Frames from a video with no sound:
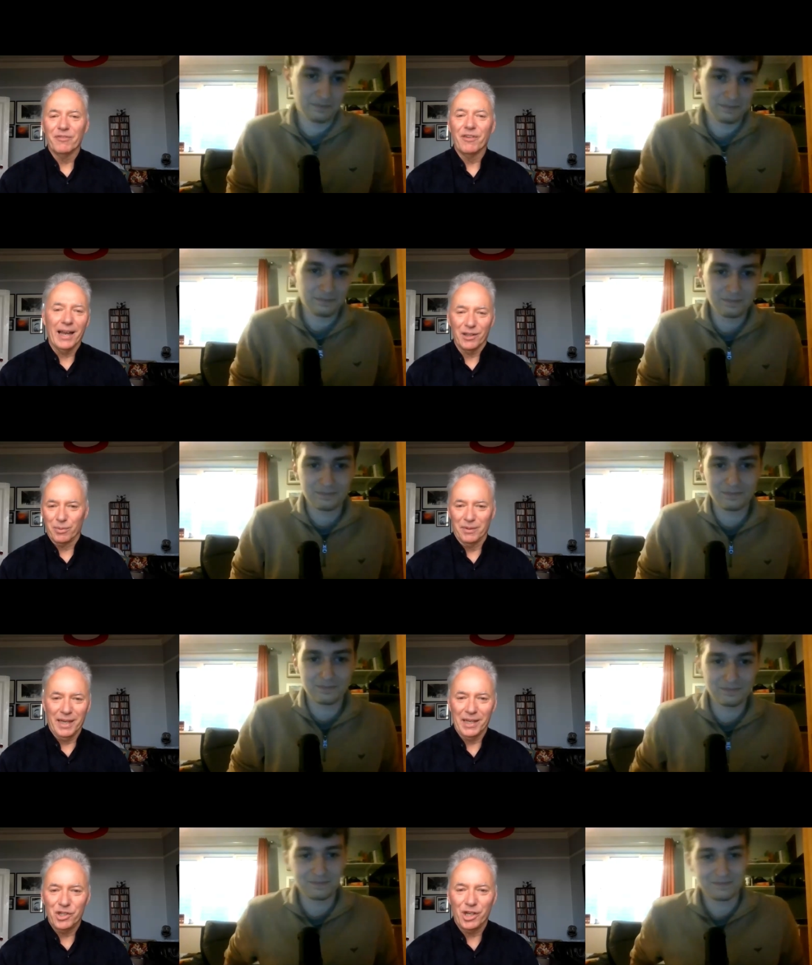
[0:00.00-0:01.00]
Speaker 1: fans, when
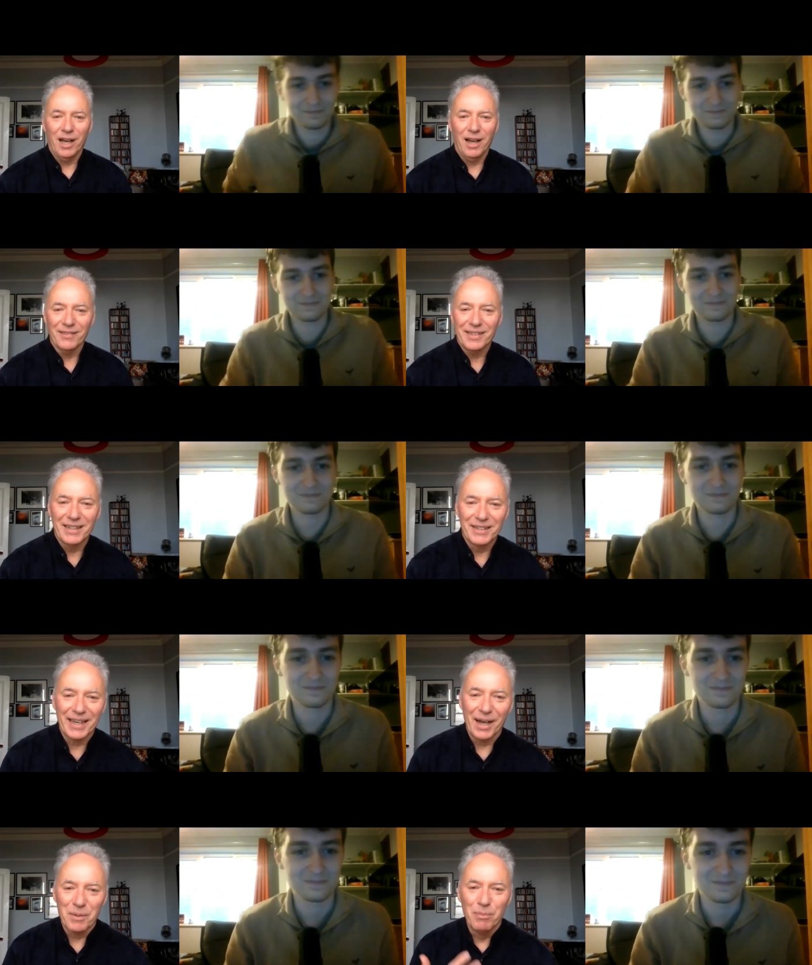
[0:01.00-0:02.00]
they chant, tend to
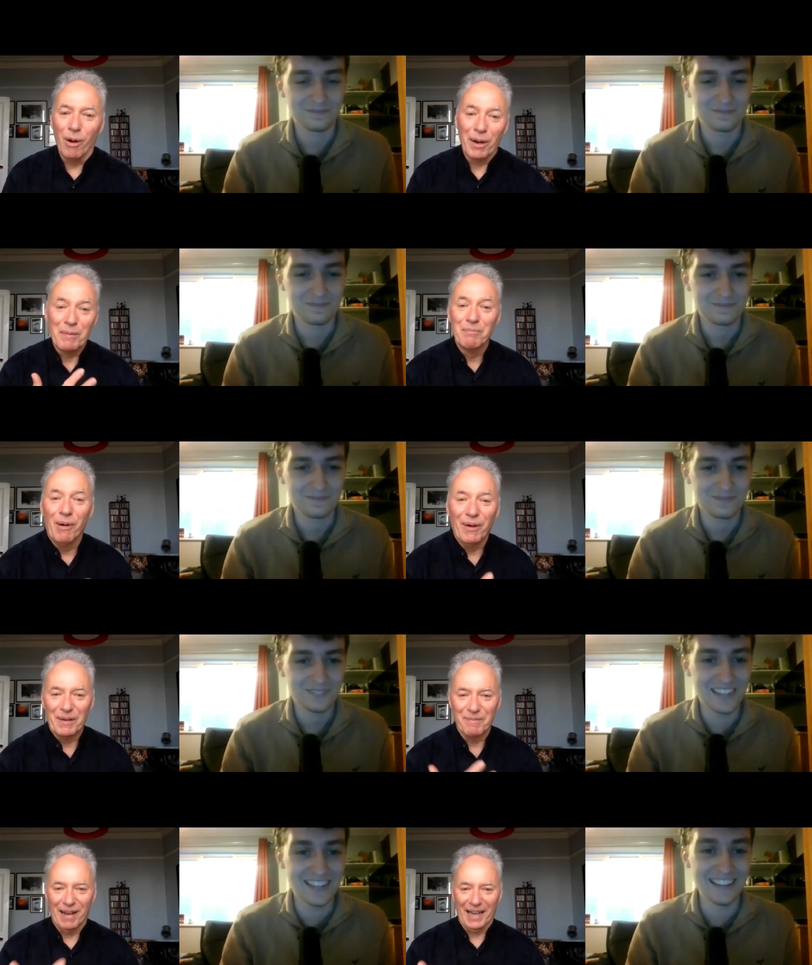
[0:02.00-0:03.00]
go boing
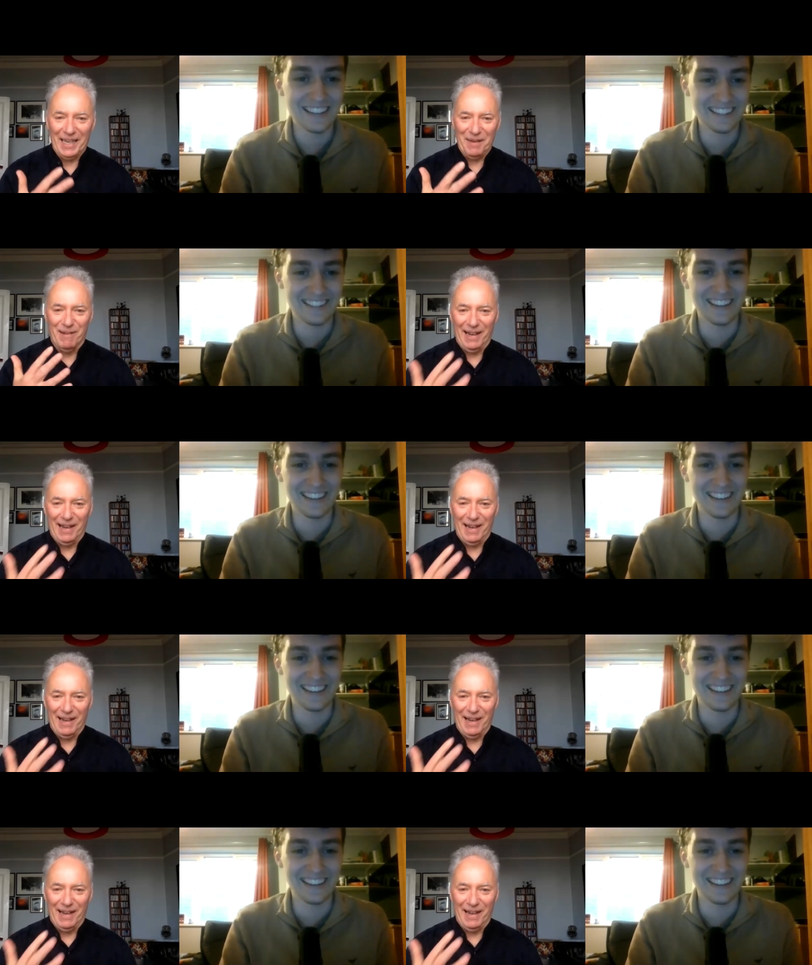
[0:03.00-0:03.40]
boing baggy.